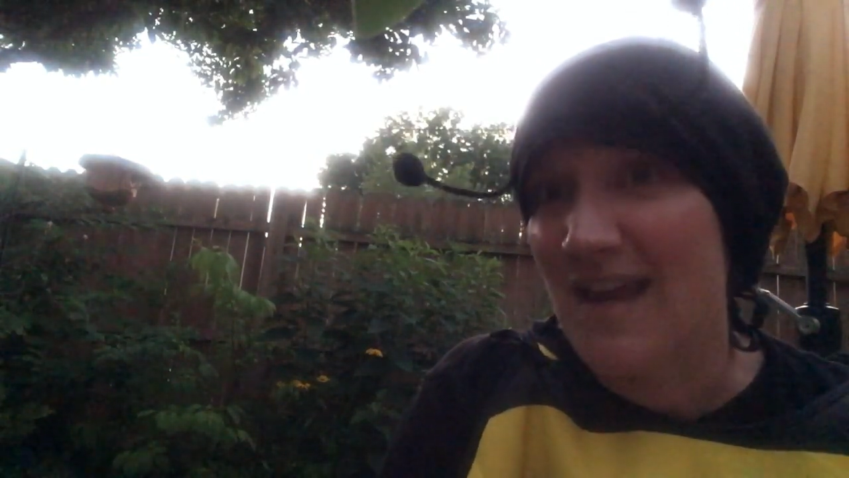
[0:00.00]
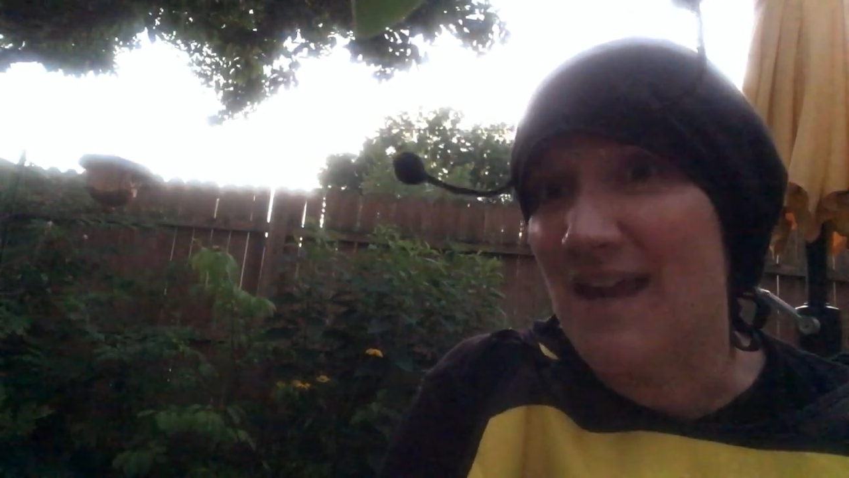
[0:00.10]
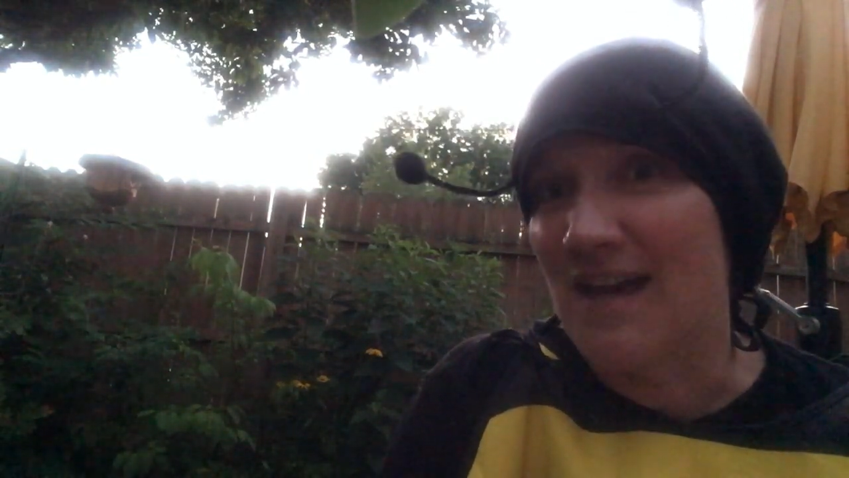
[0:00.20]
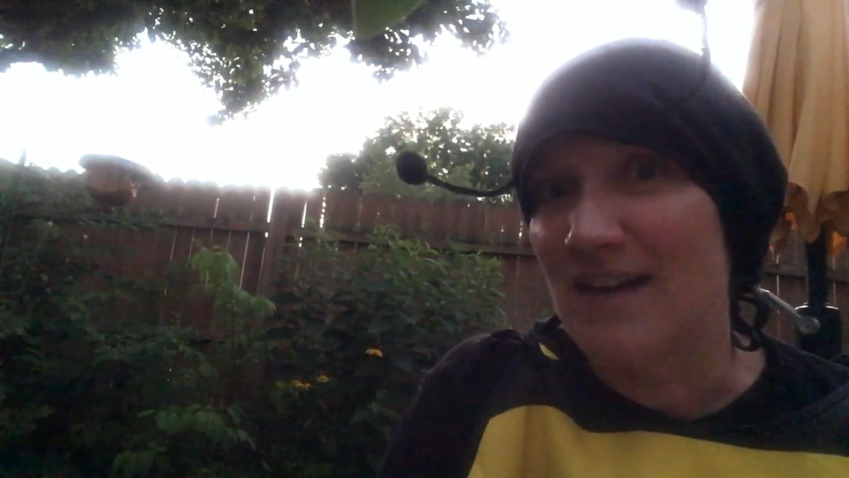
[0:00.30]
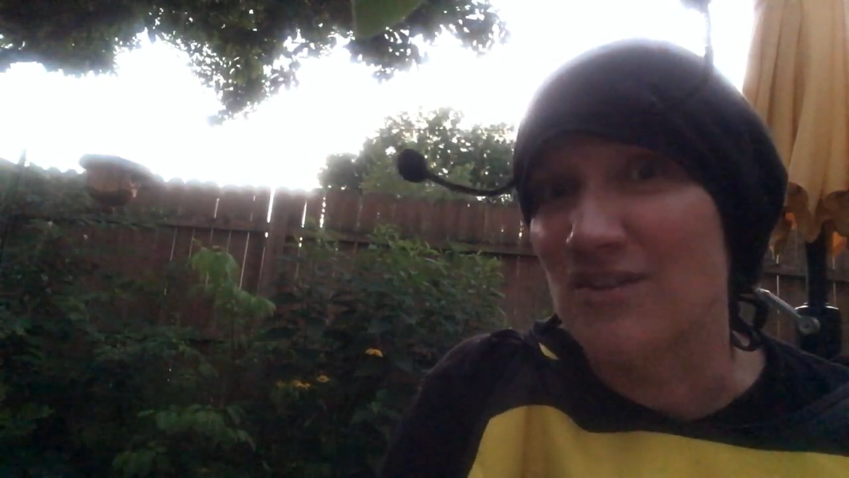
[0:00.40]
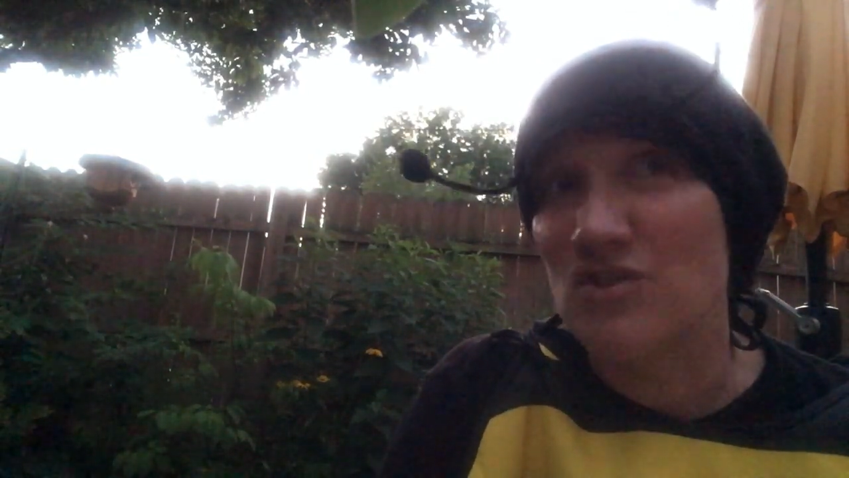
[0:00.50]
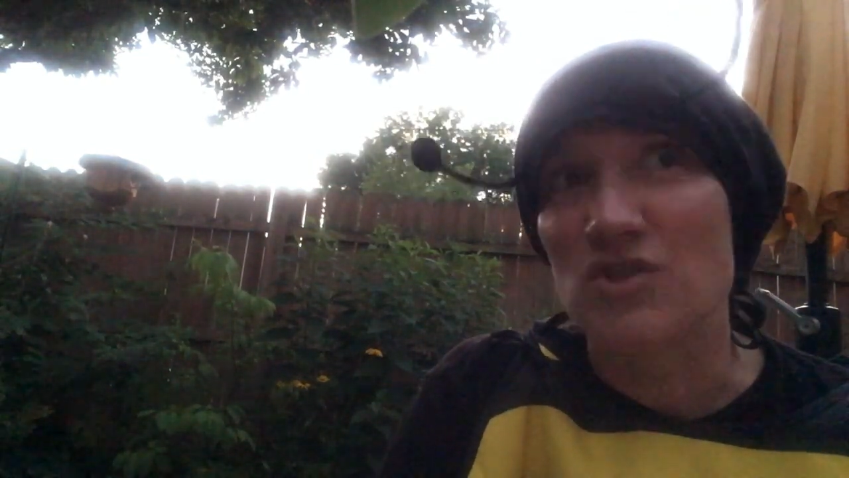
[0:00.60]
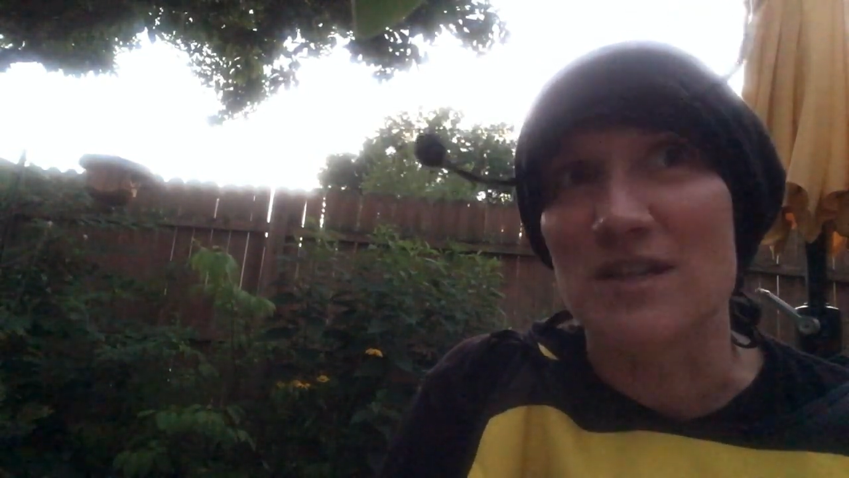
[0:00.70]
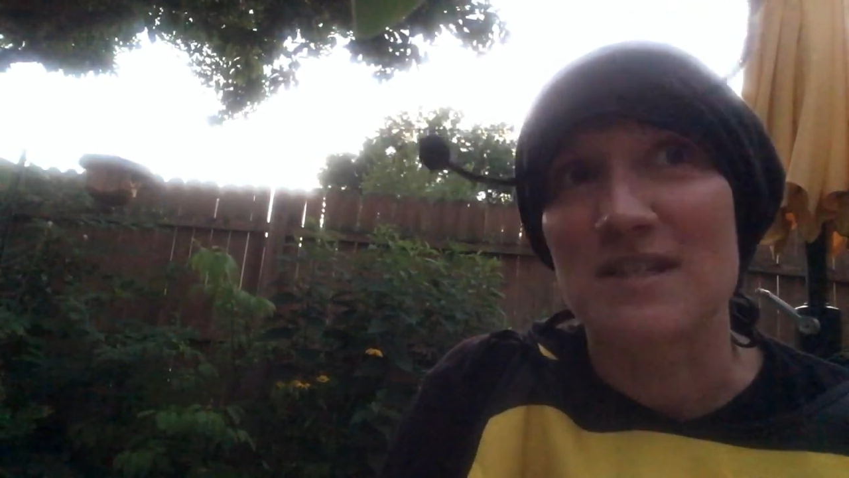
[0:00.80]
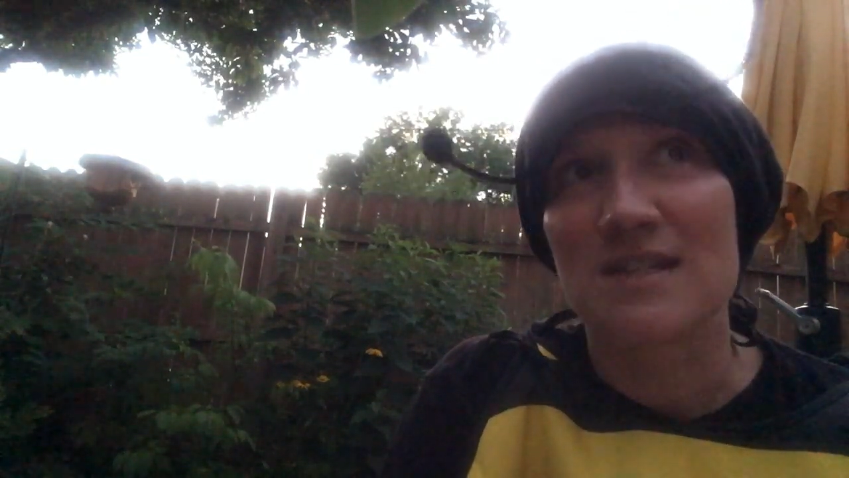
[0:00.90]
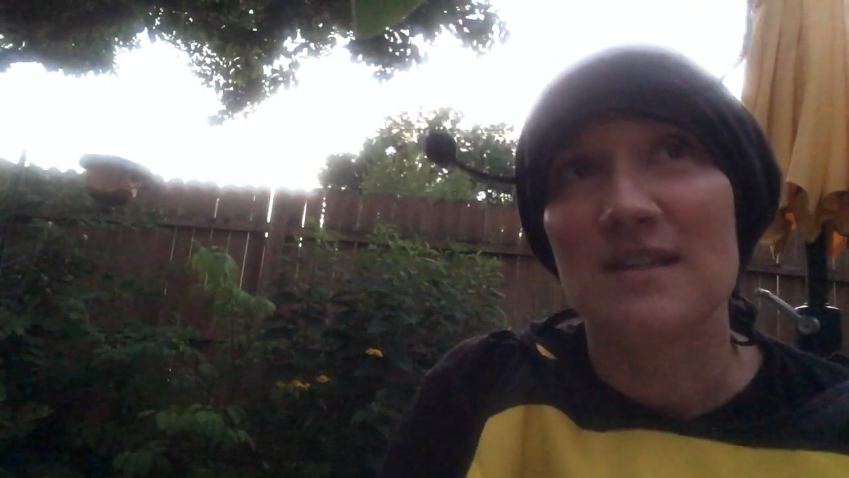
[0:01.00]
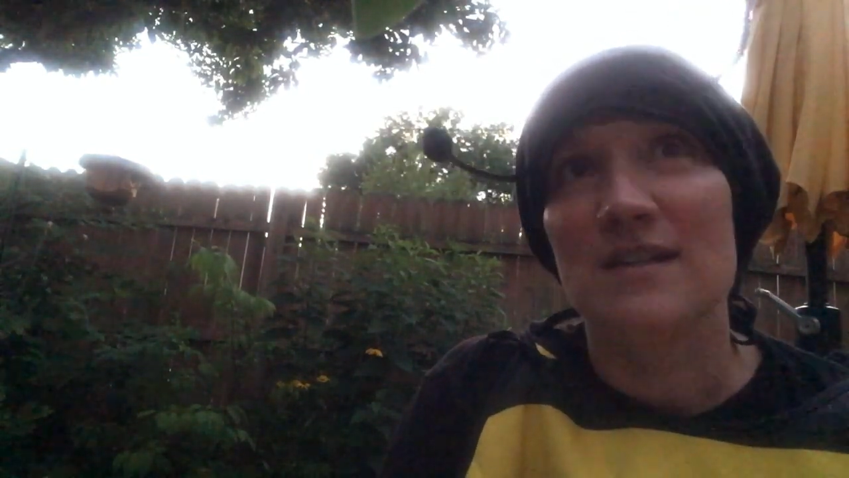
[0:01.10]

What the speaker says: and just